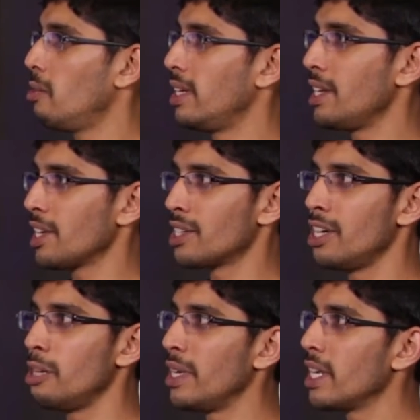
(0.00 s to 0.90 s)
Detection
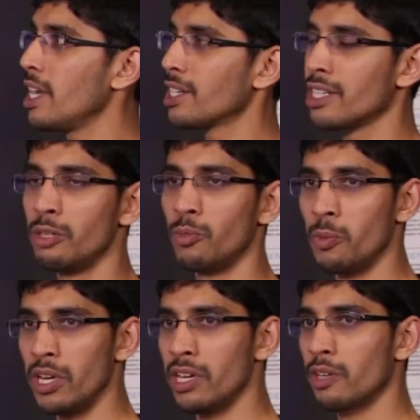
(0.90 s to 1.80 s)
and Mitigation in
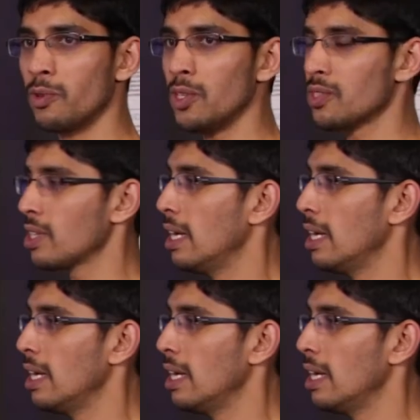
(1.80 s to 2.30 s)
Mobile Network.